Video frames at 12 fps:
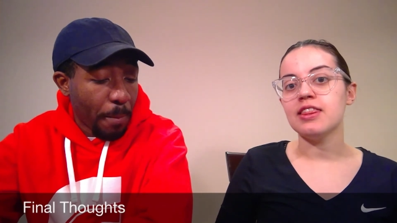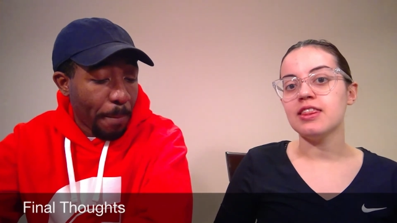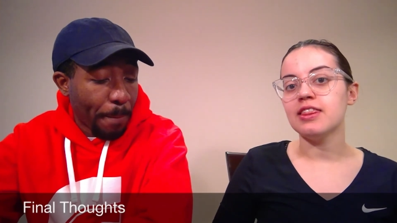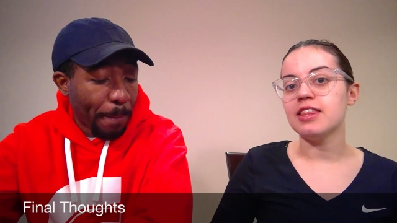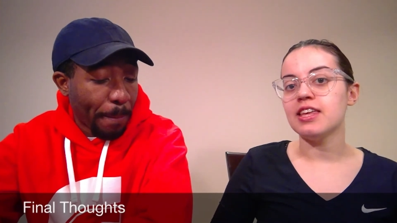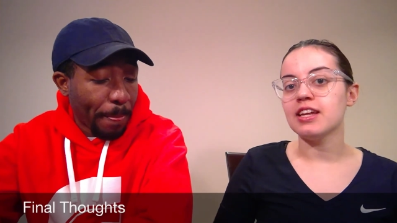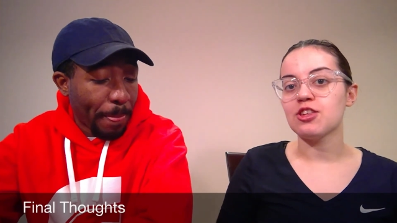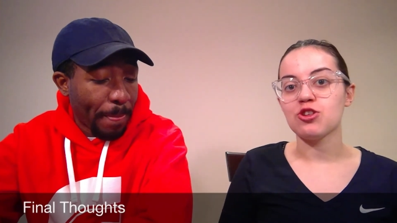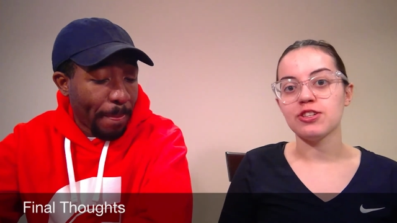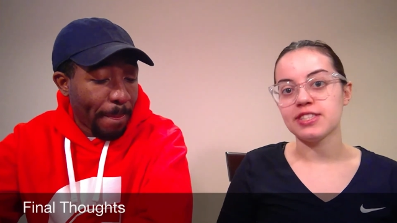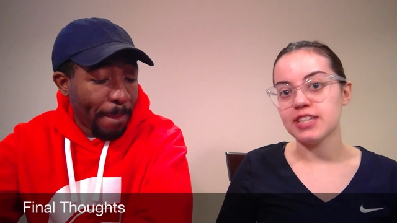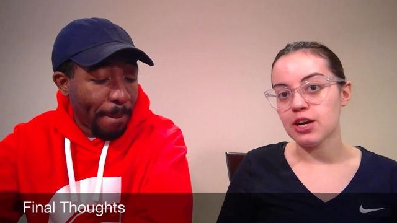Speaker 1: then
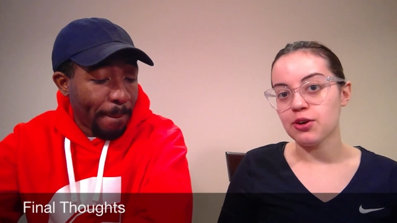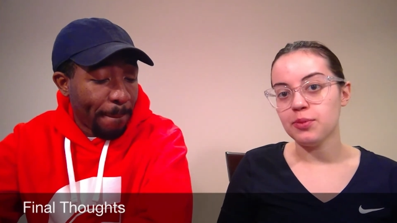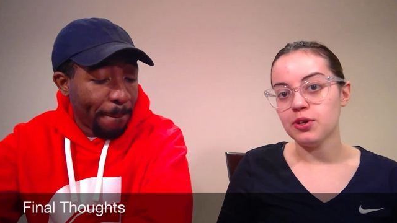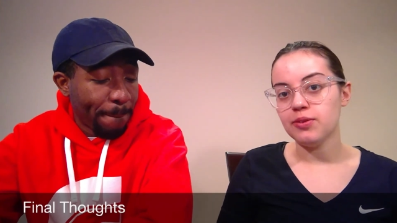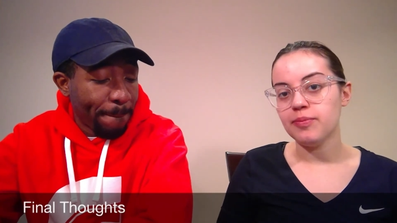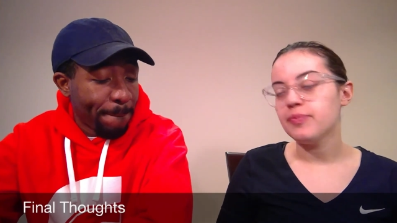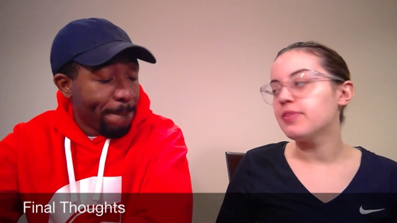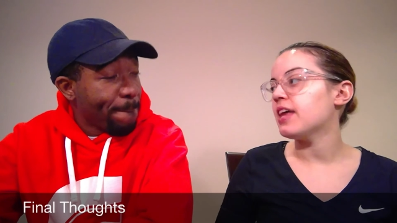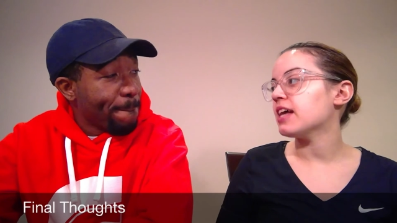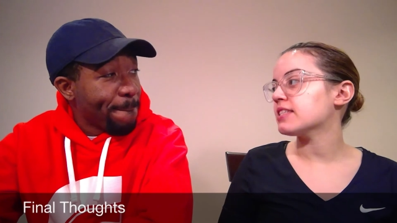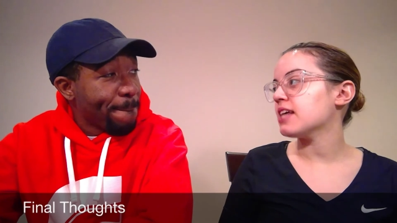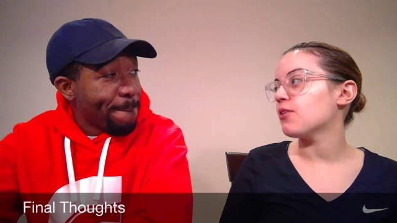it's just terrible.
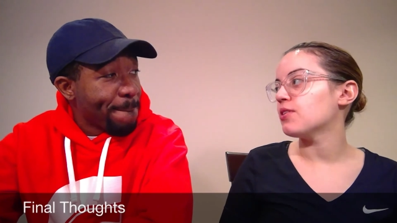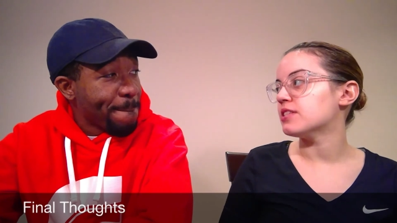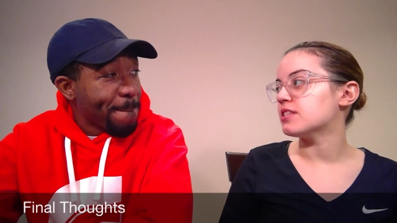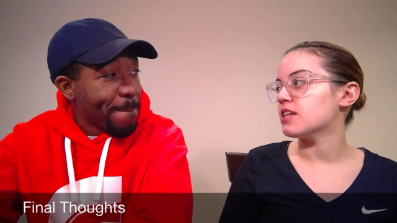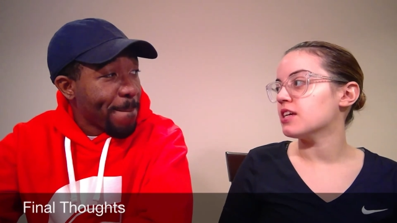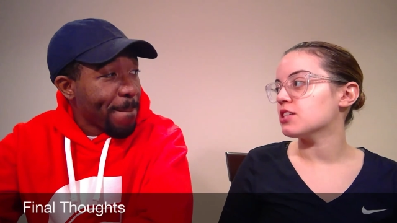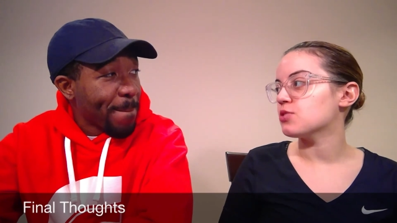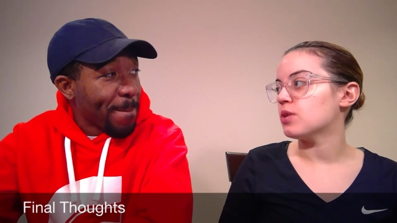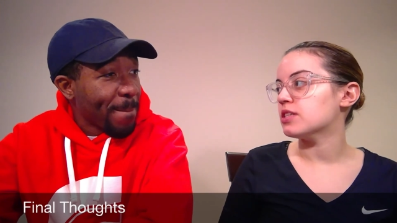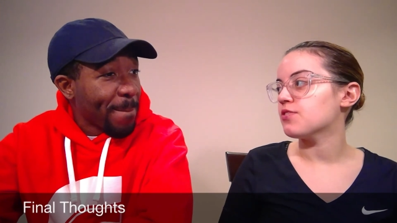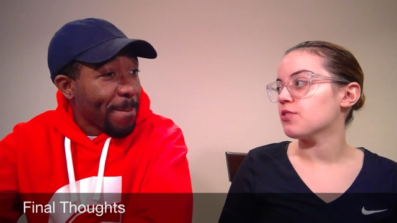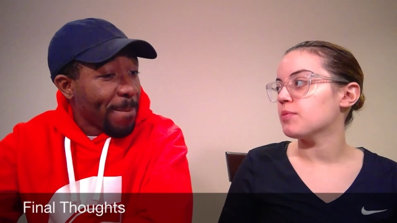That's how Insidious
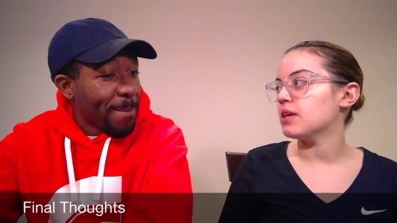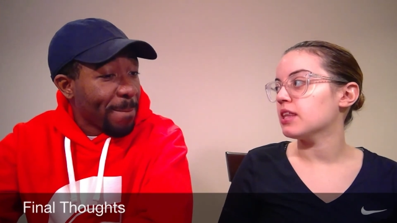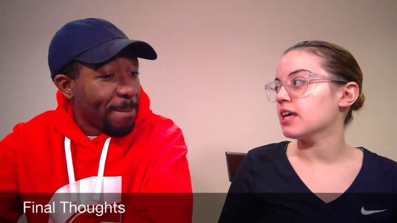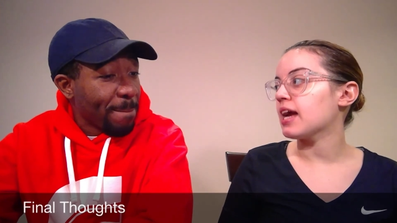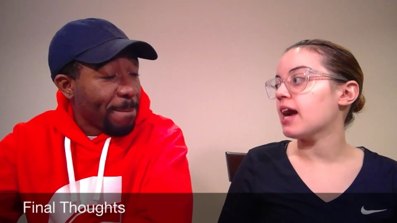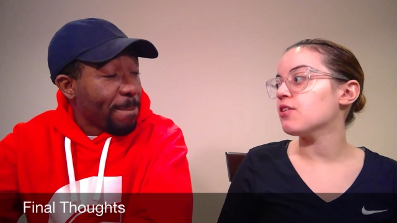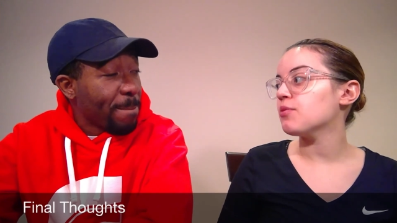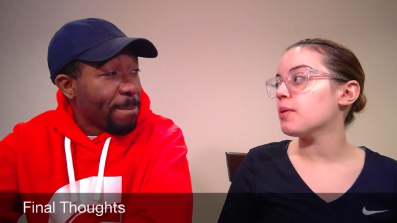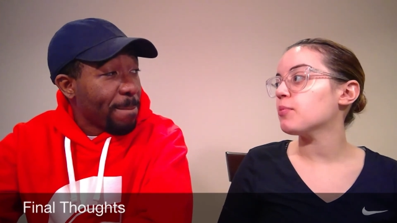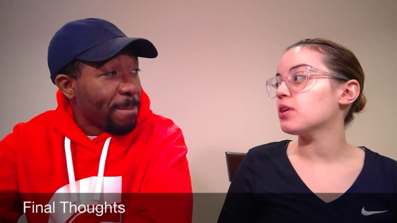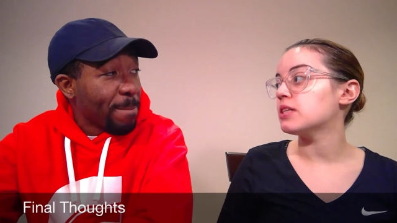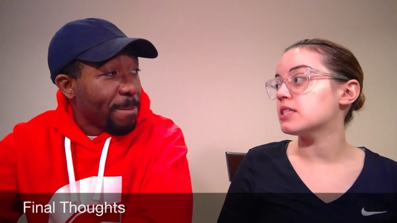was for me. Like I
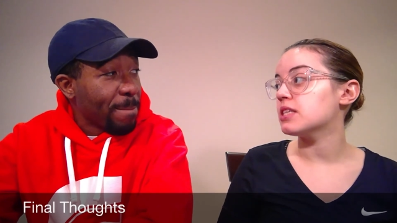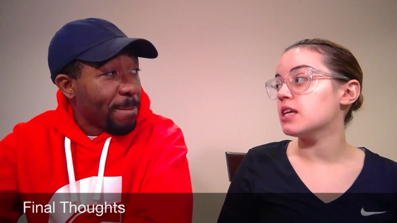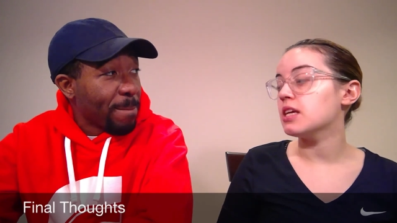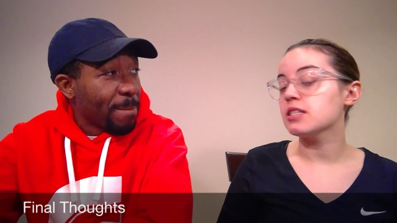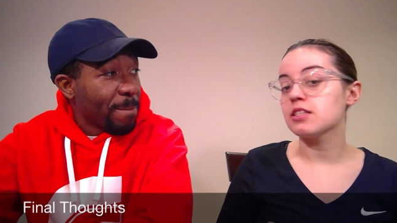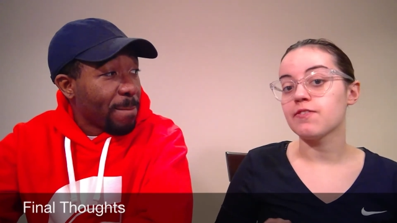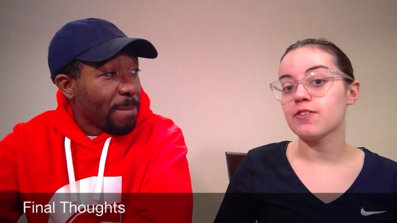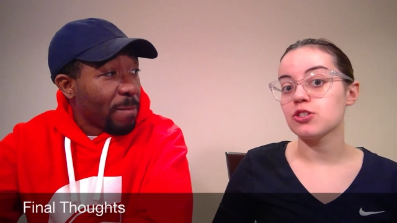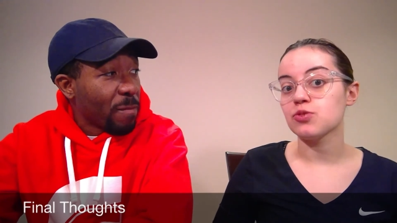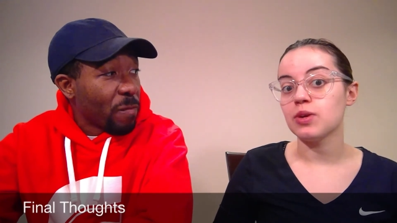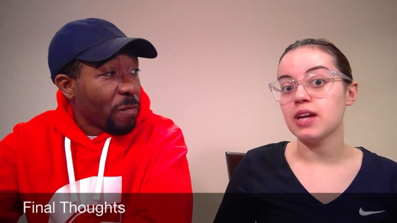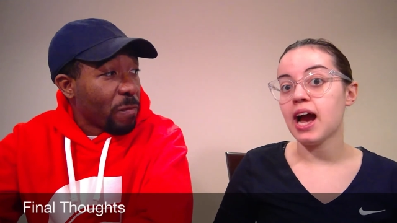remember Insidious, the
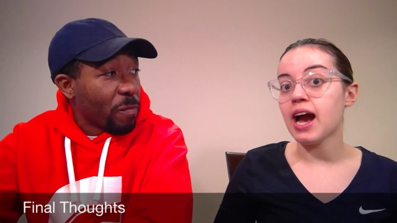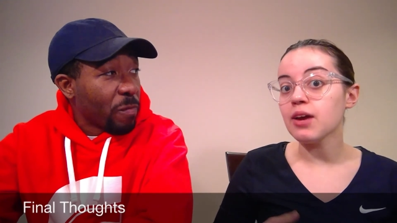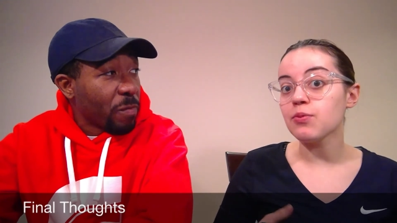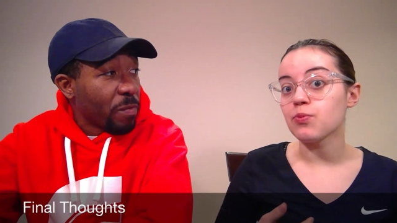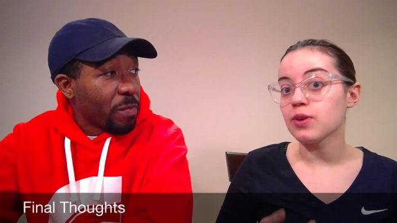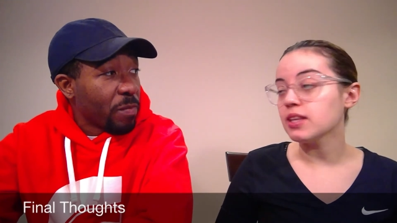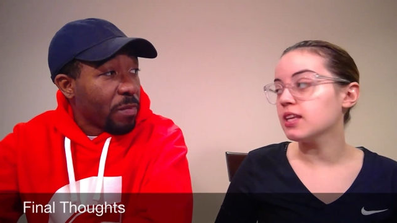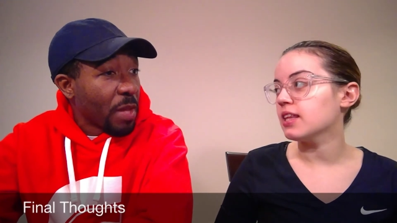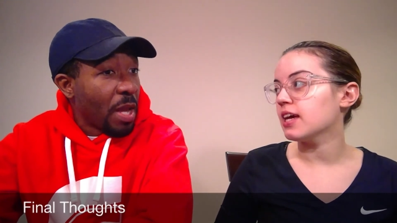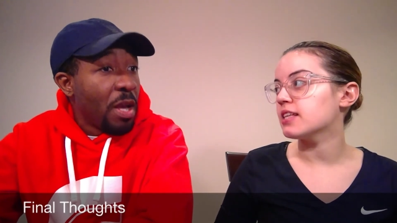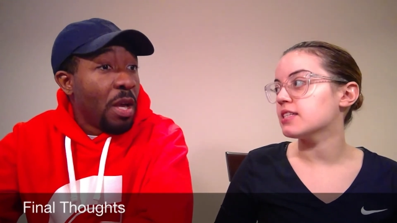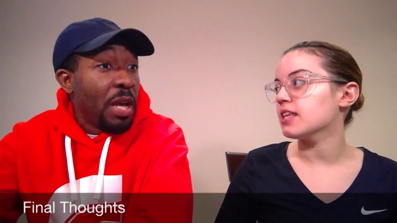first one, I
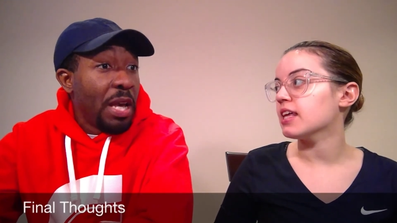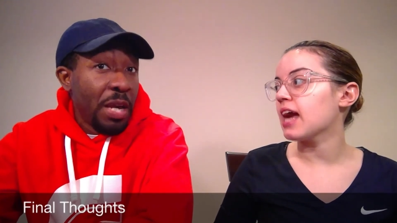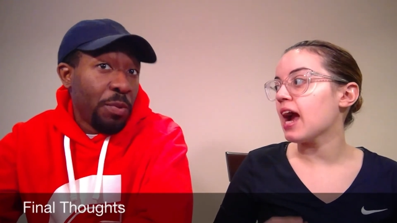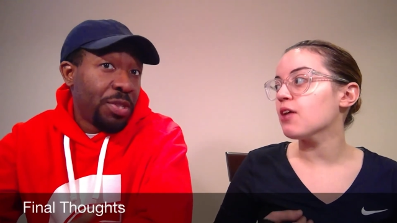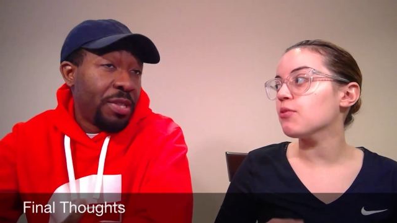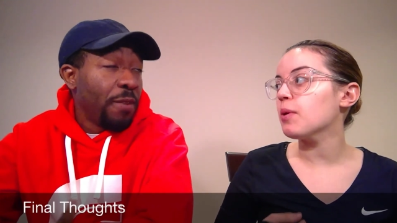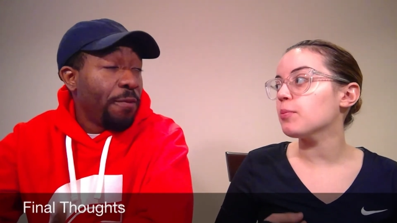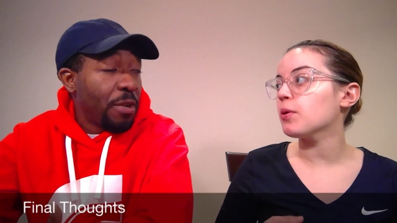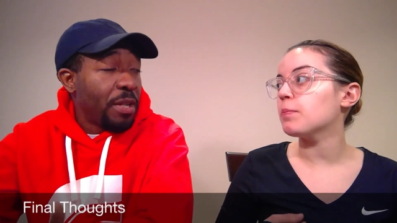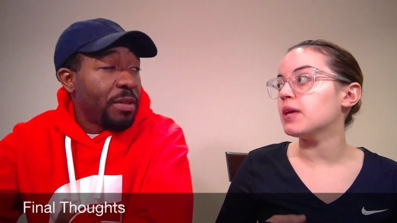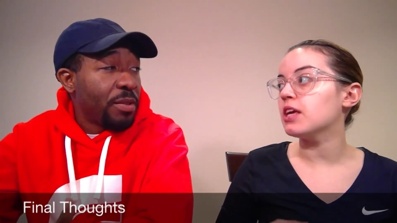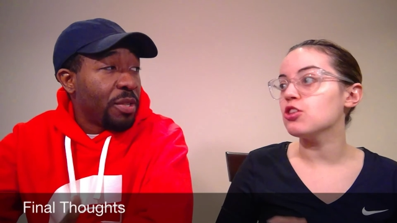really liked it. Like it I
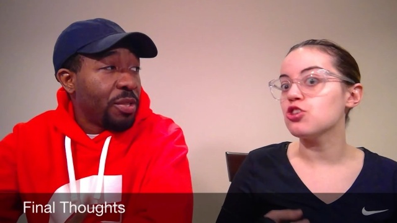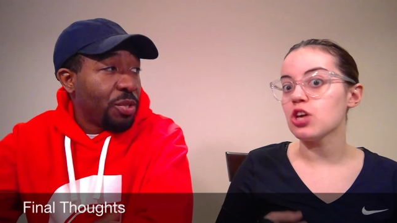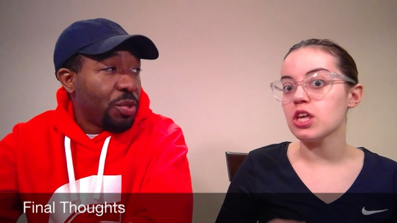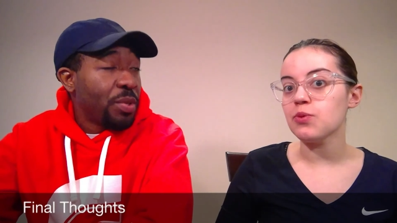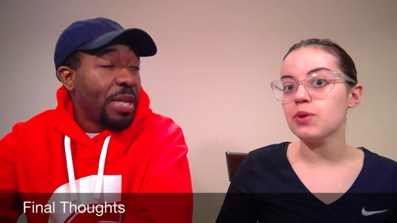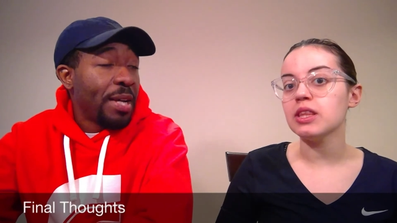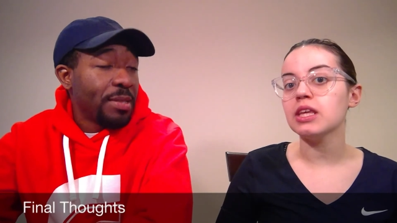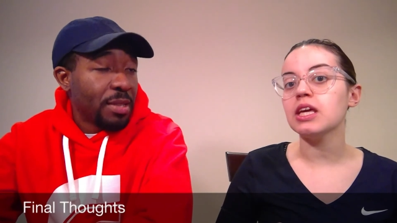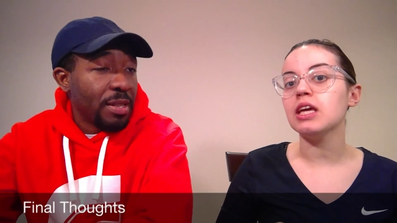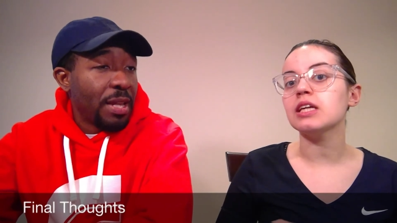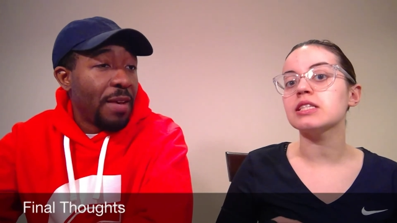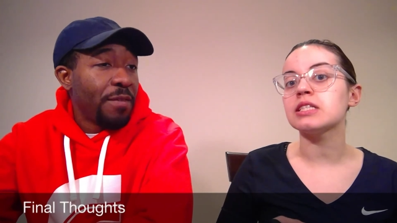remember being
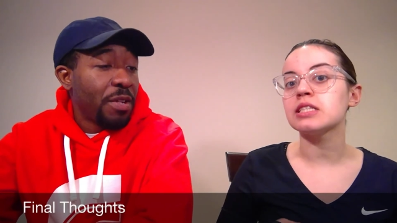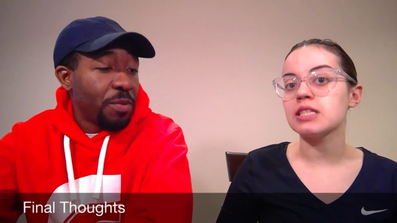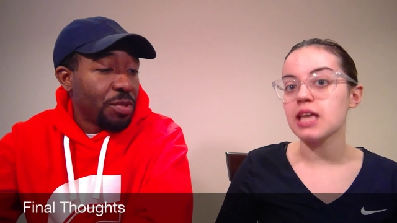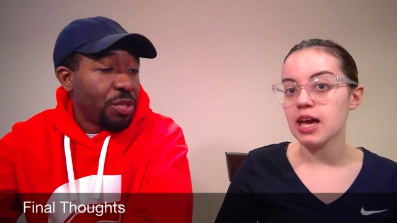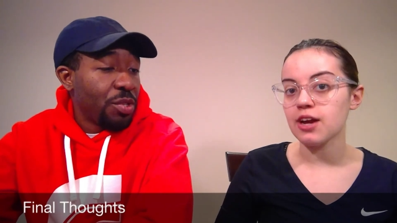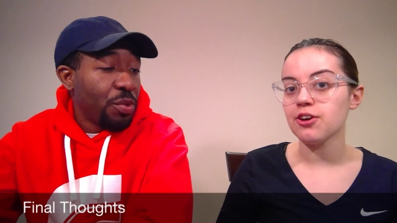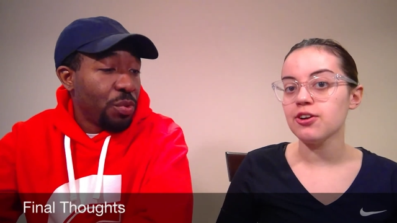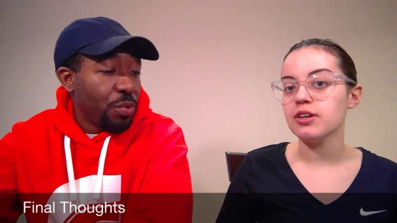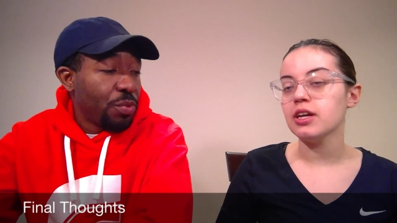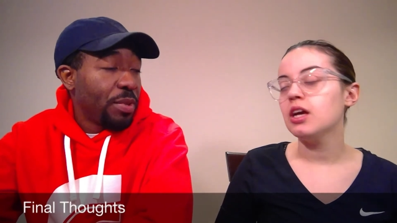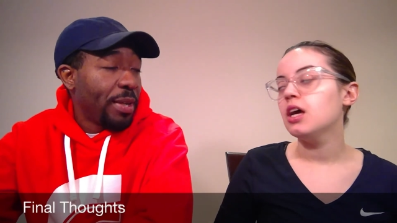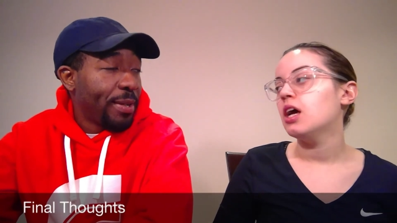genuinely
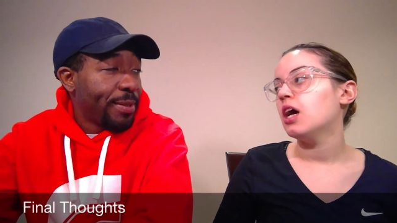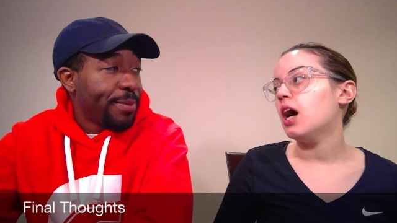scared. New, yeah.